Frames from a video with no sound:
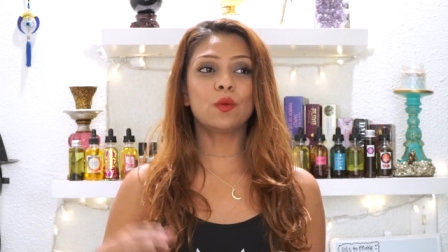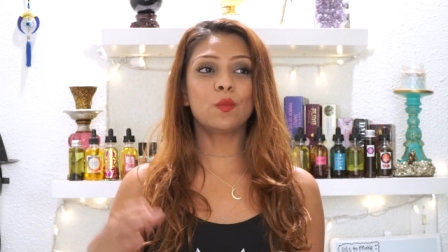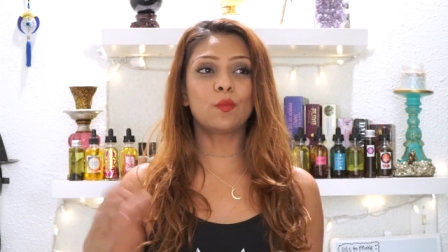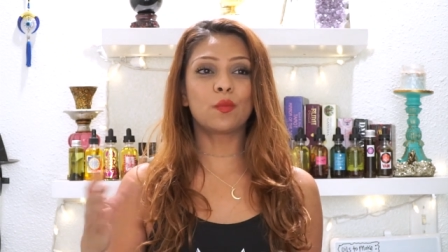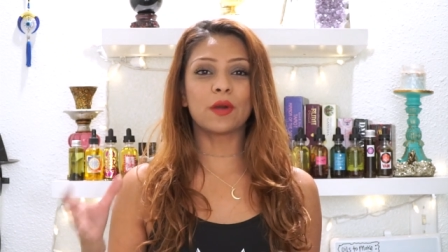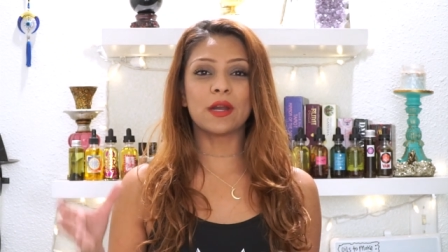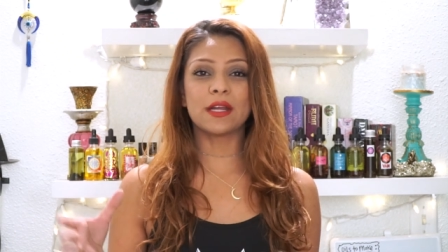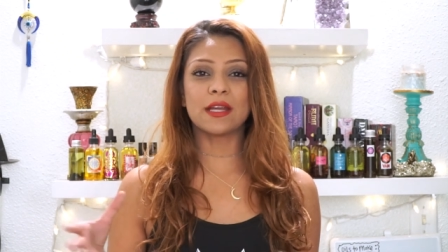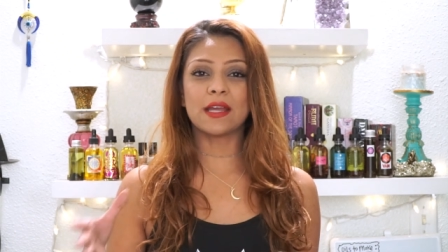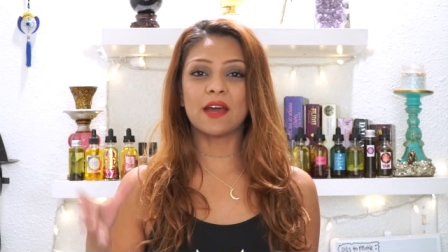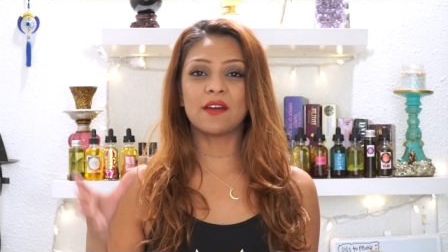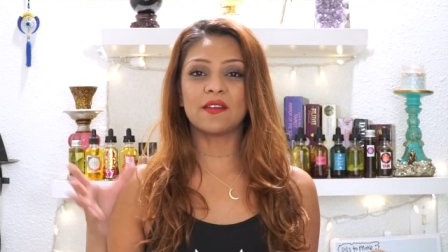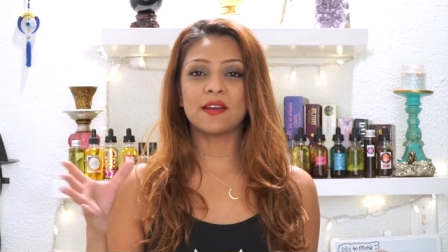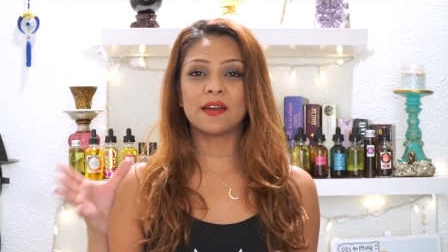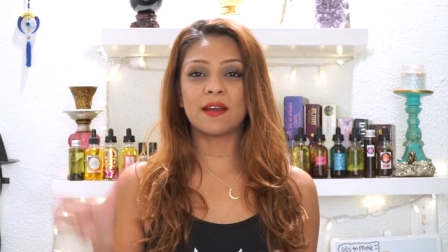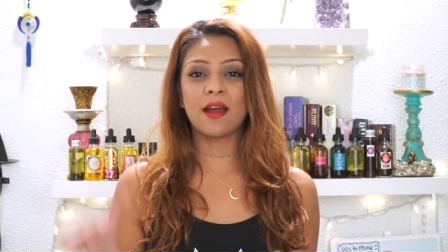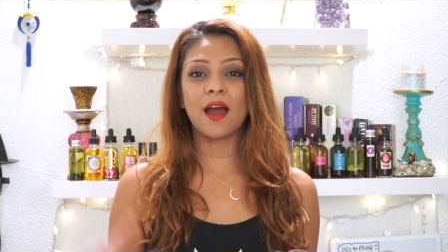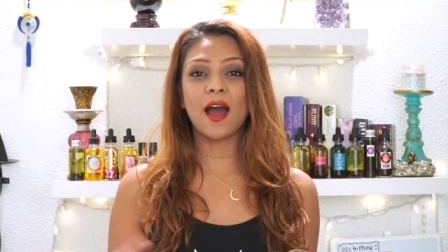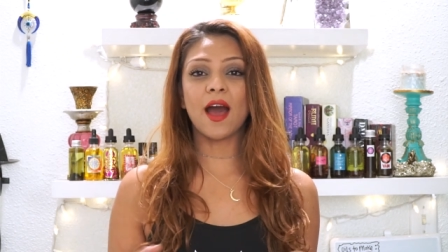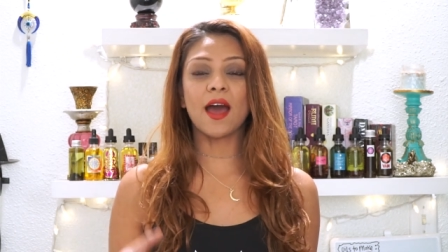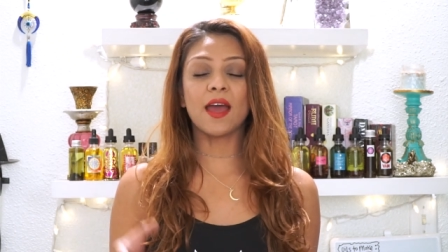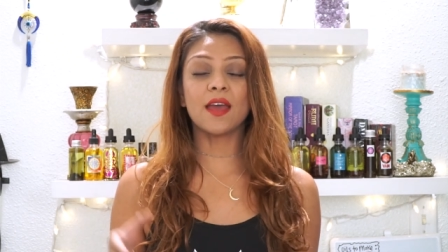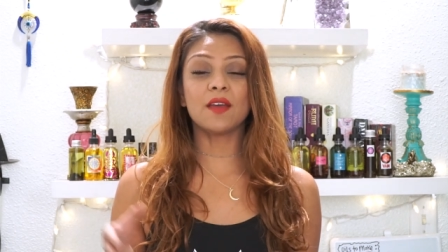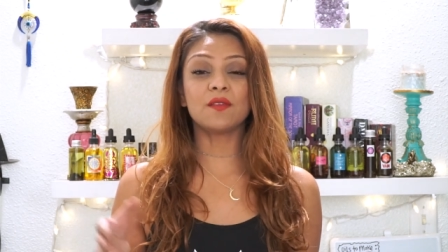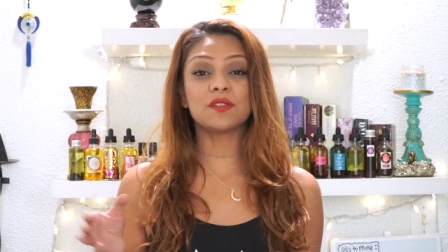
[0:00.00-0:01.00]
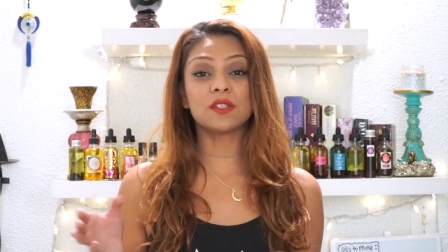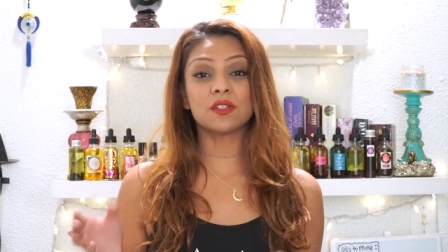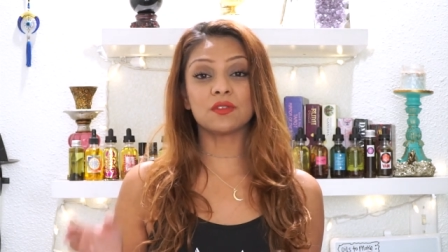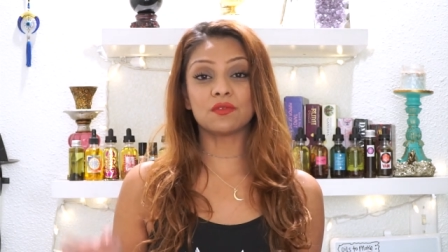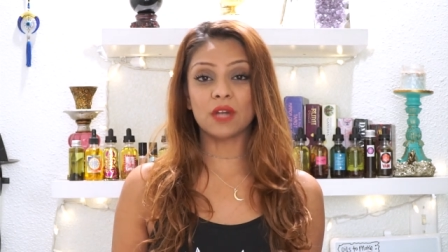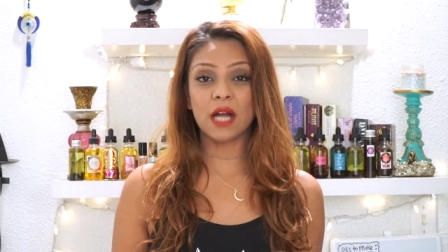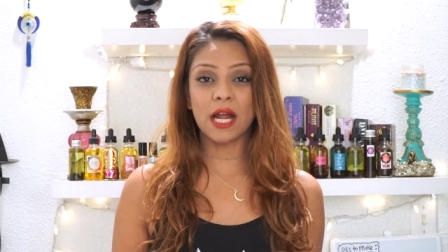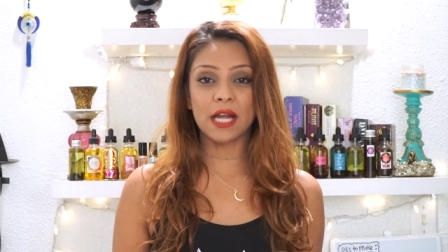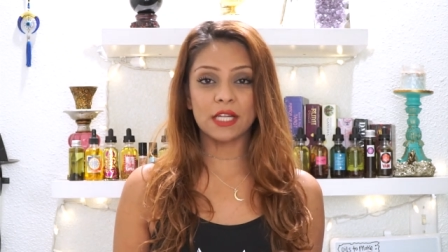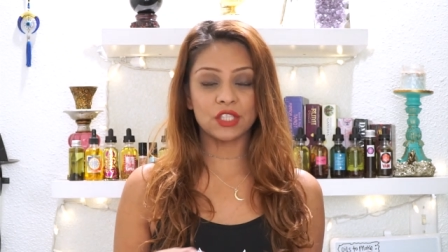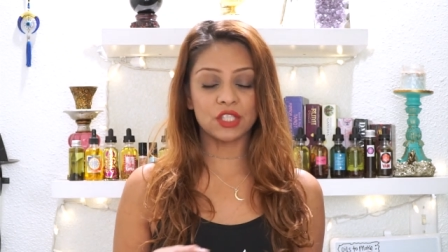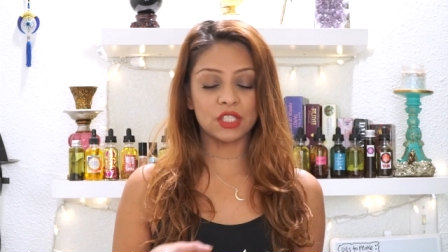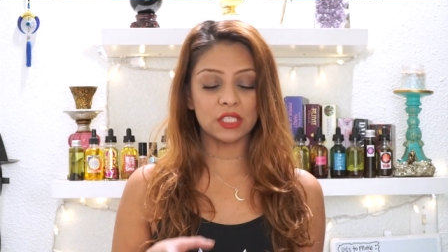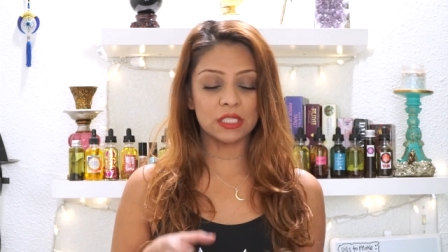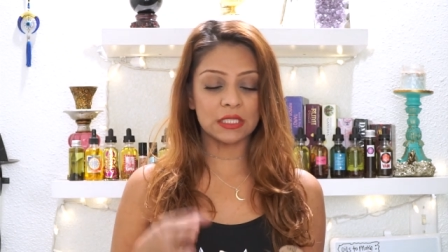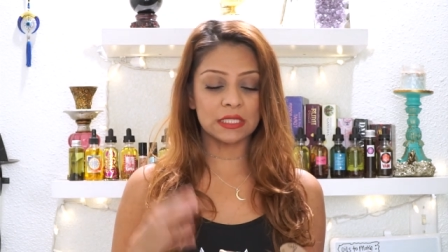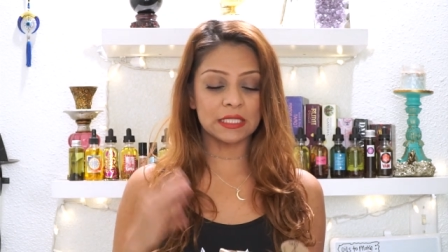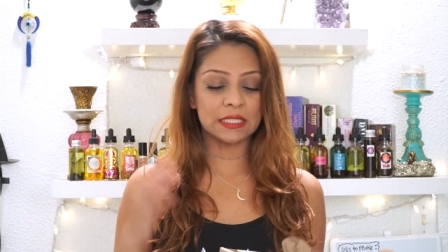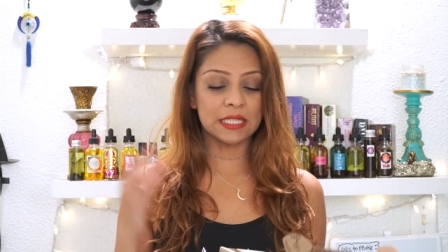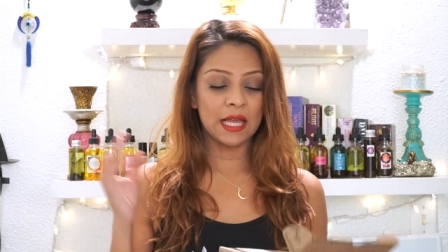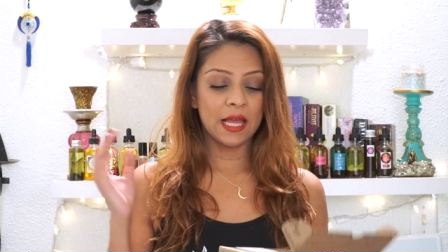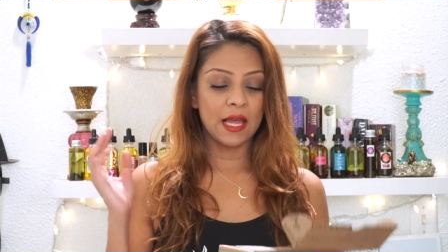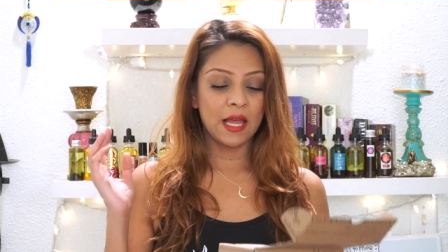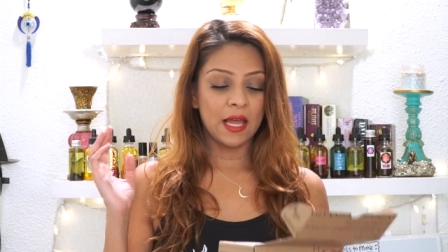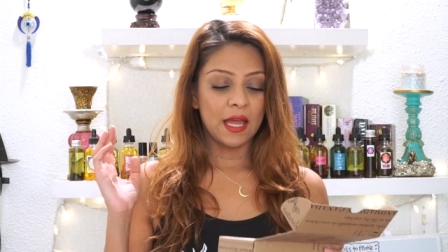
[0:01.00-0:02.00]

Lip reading: will break out in hives and rashes.